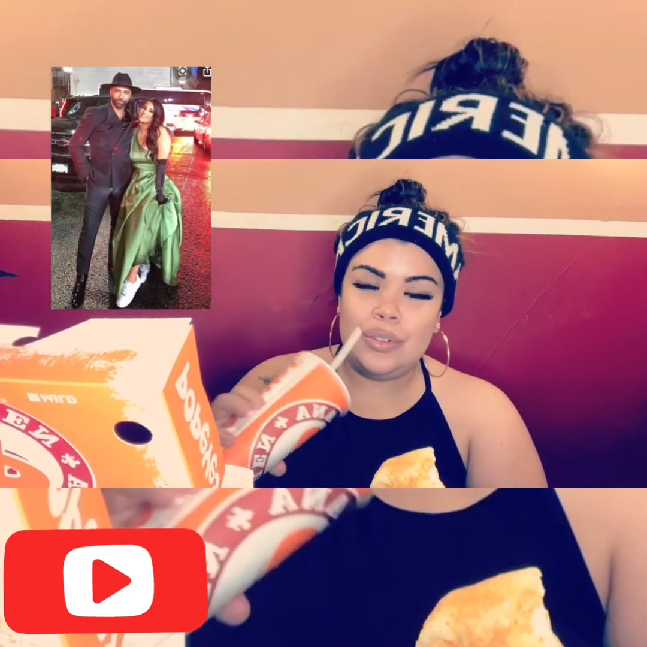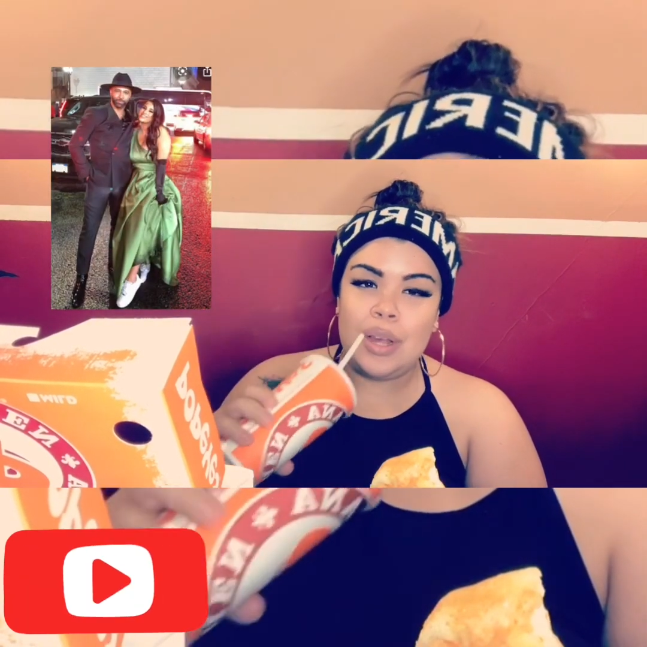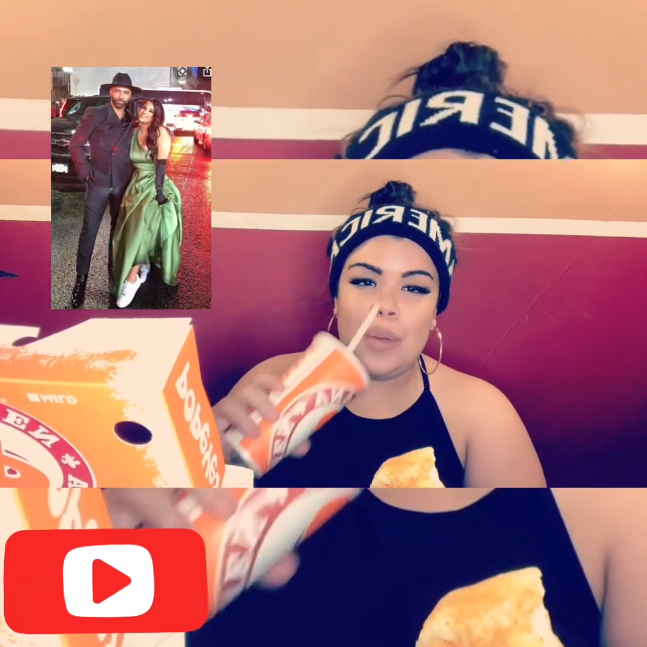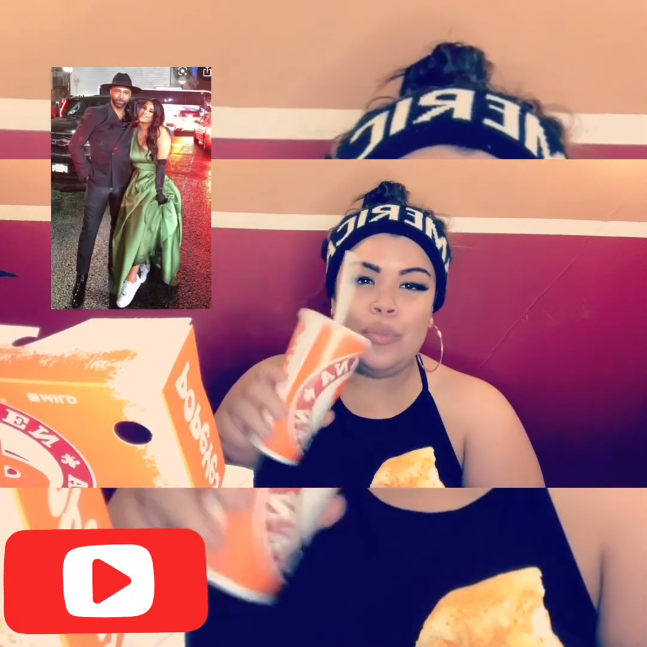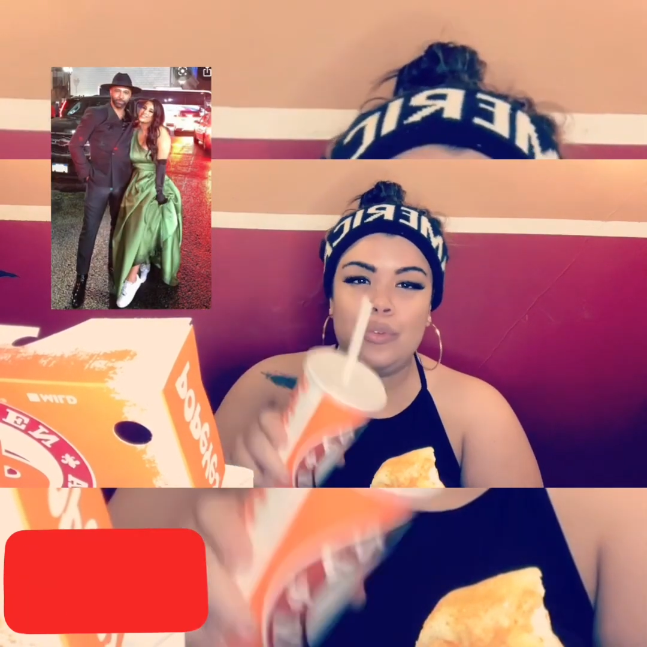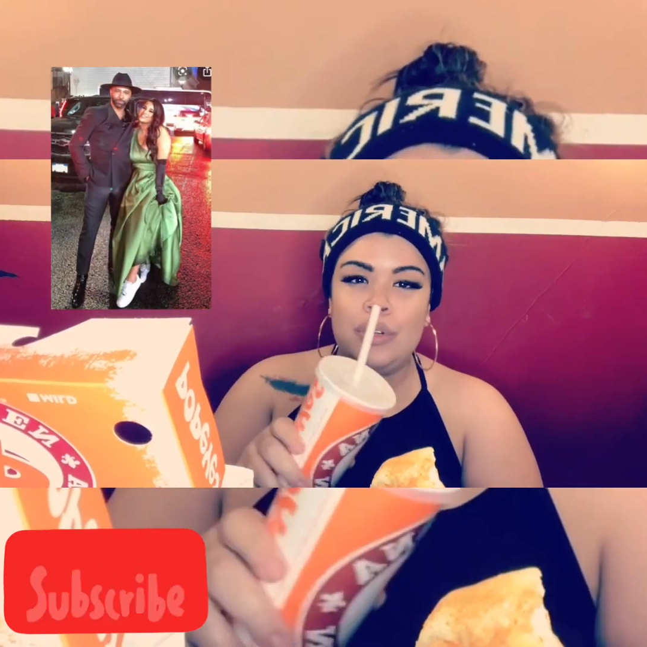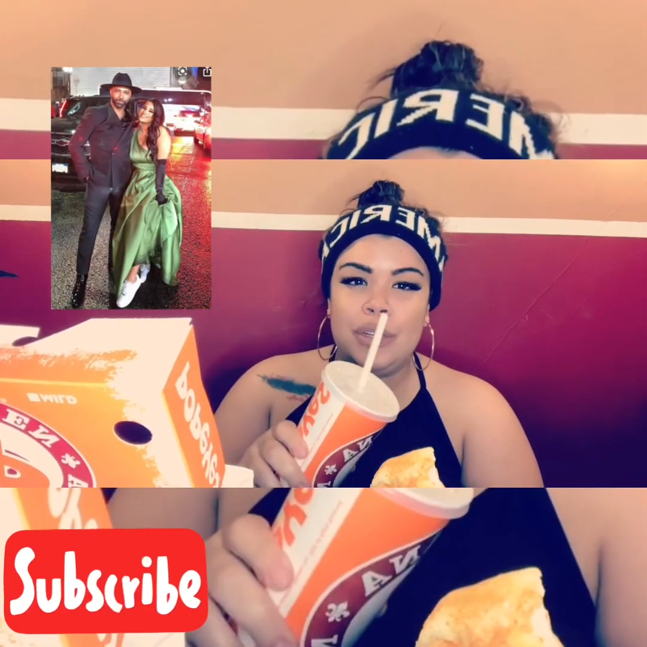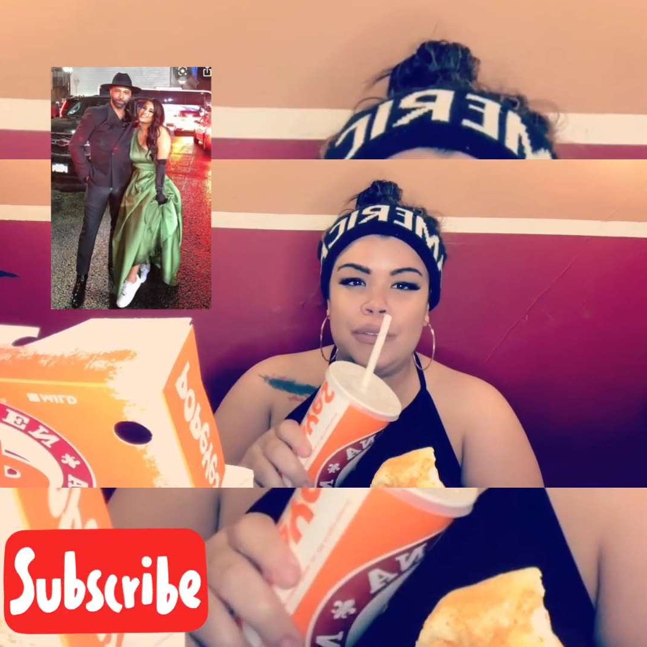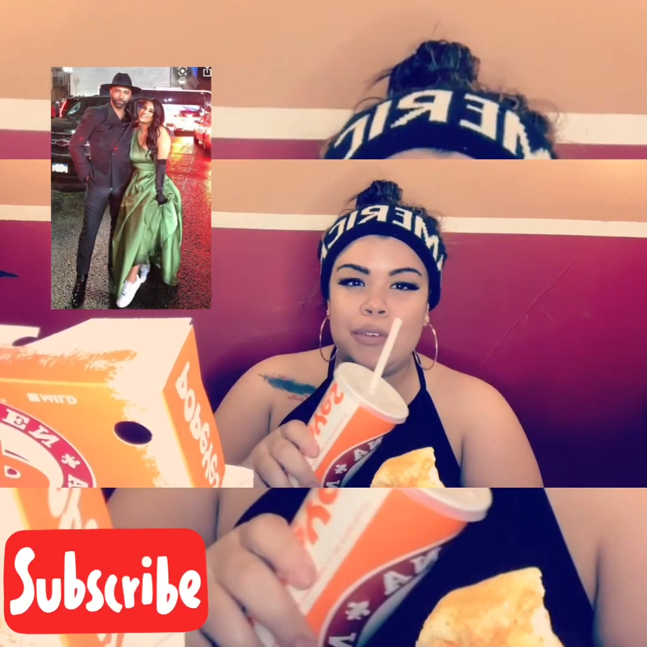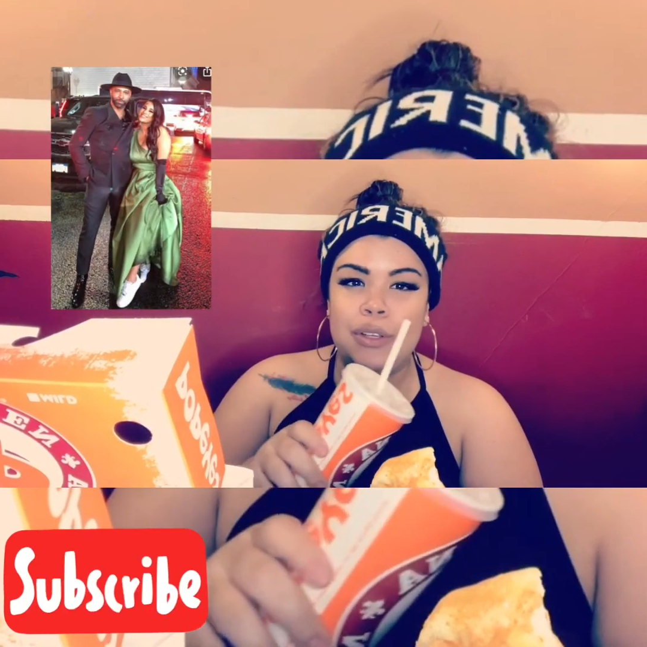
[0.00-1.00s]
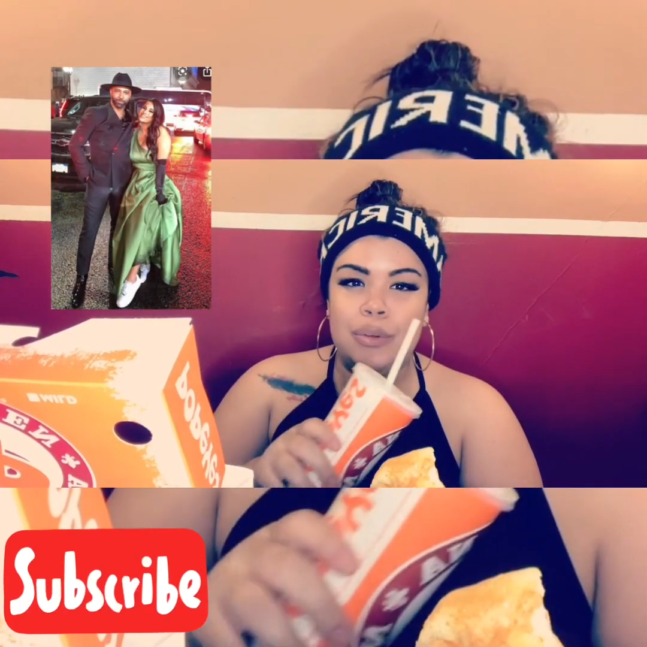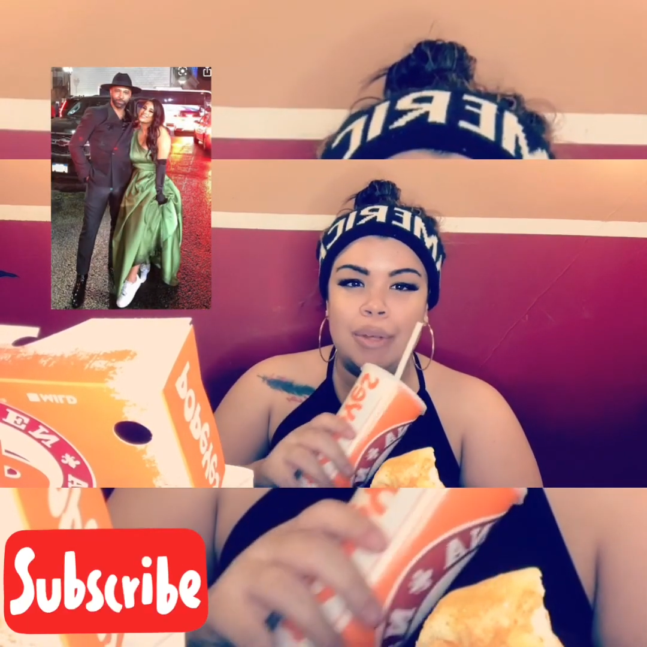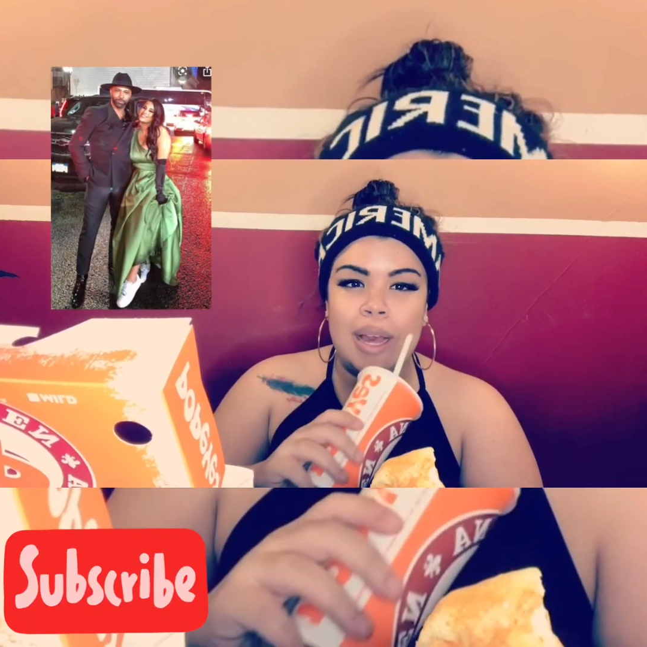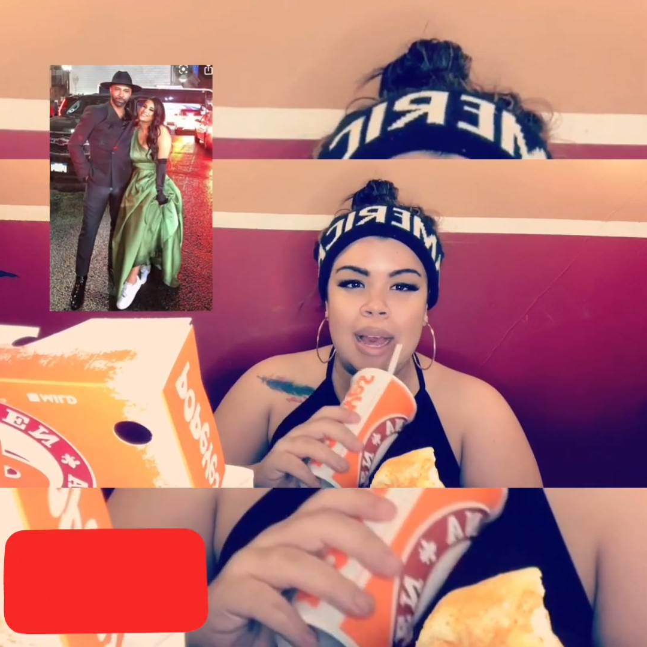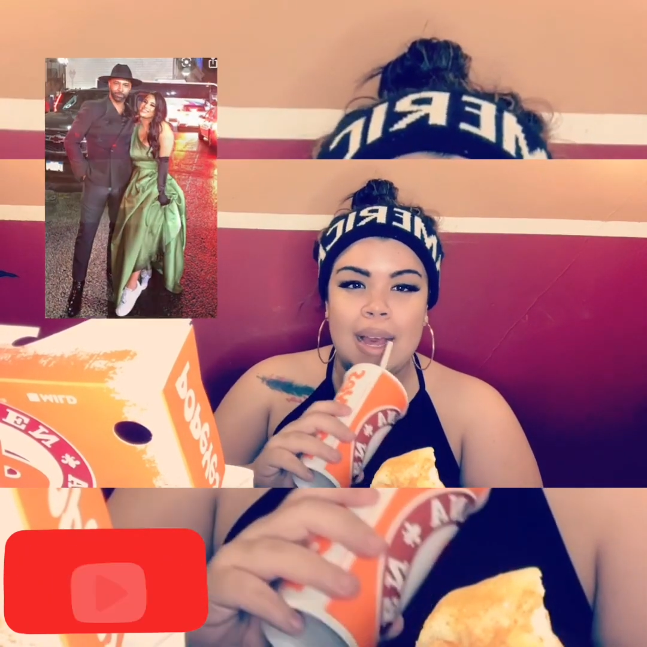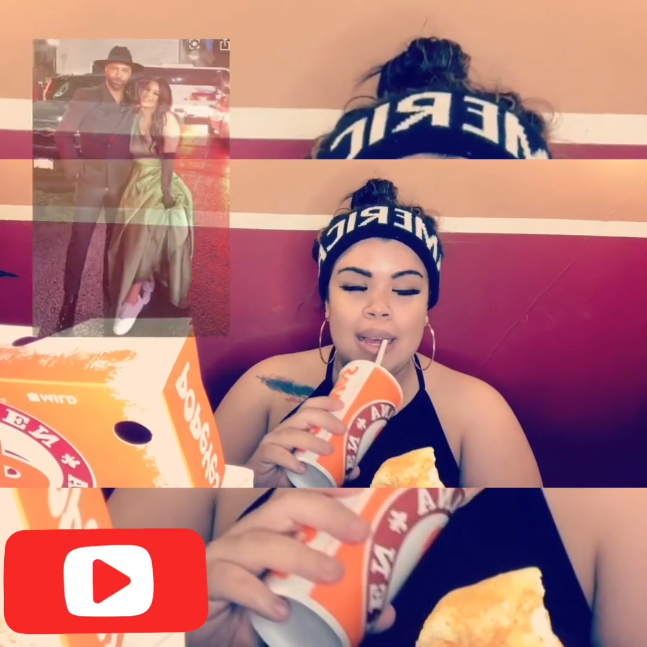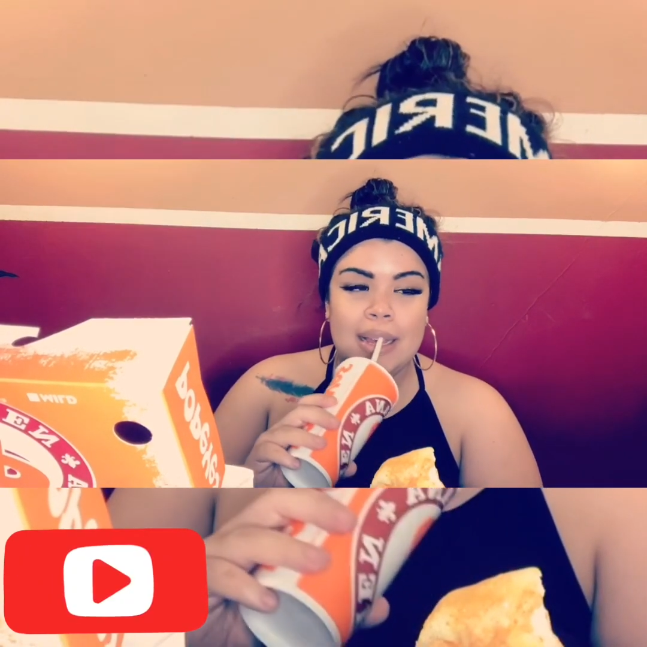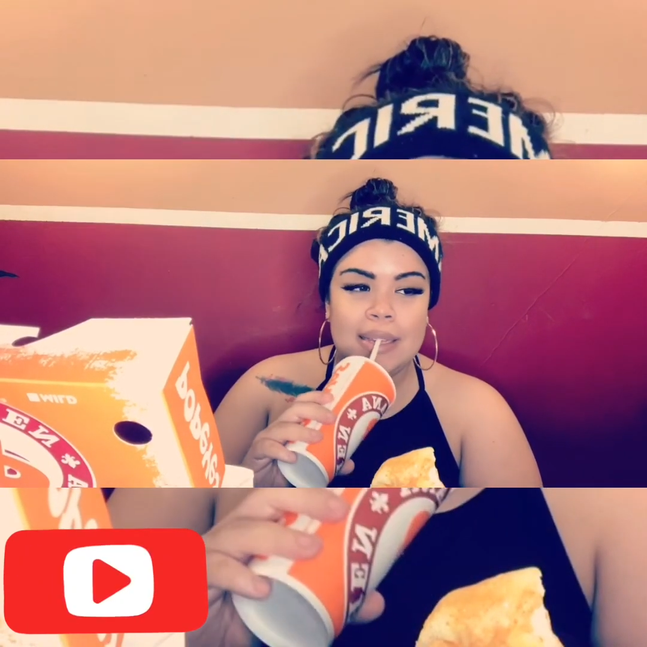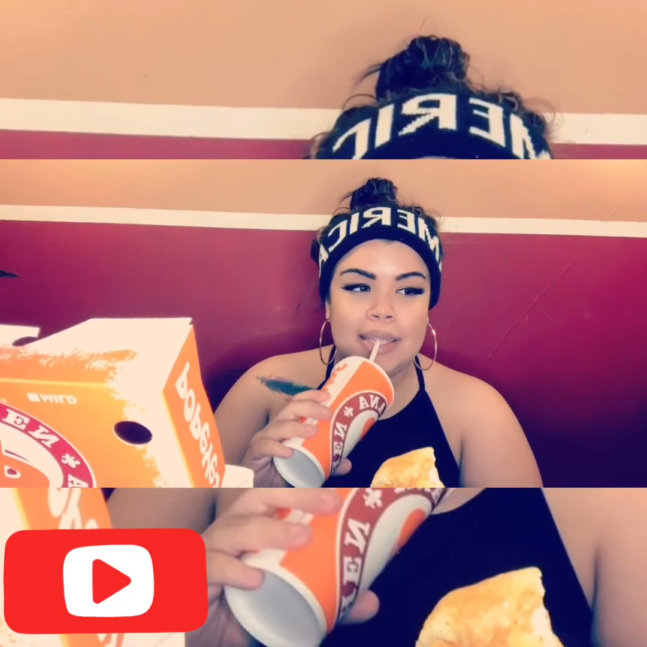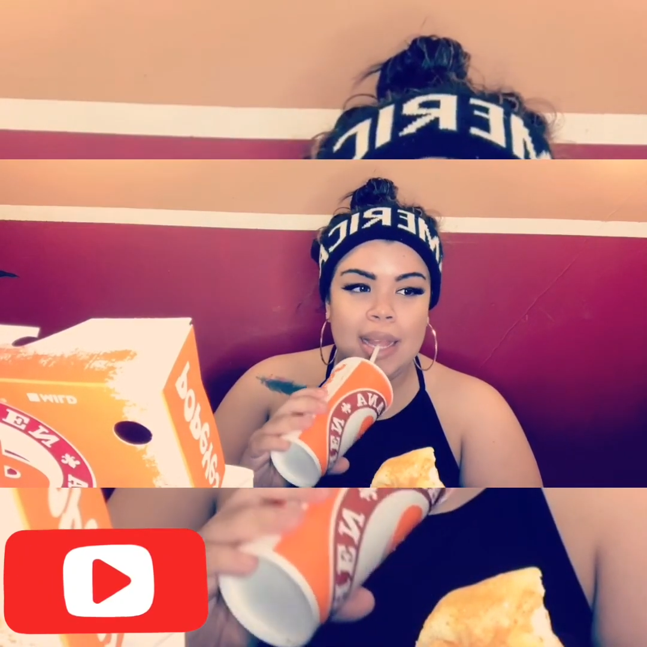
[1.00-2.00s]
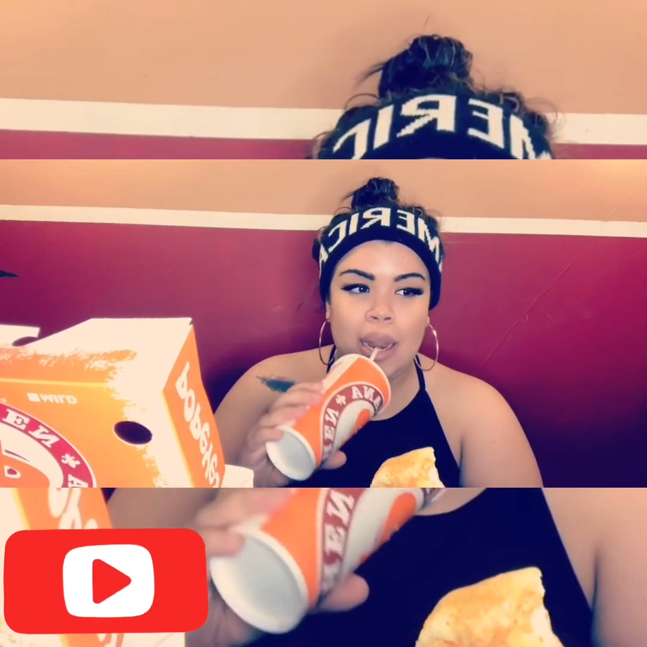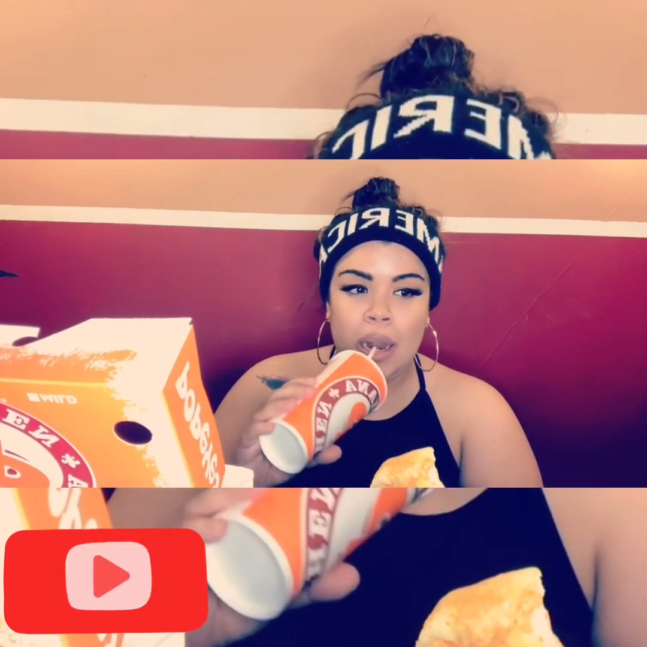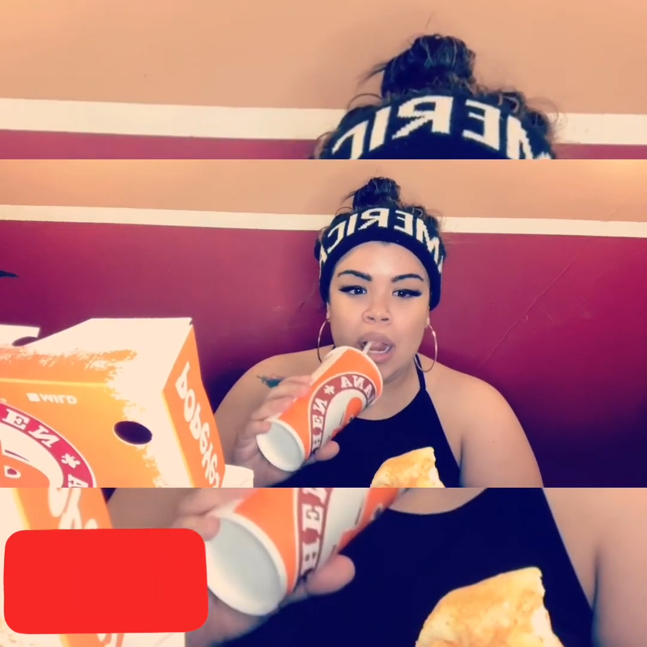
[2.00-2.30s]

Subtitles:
I'm rooting for you guys. And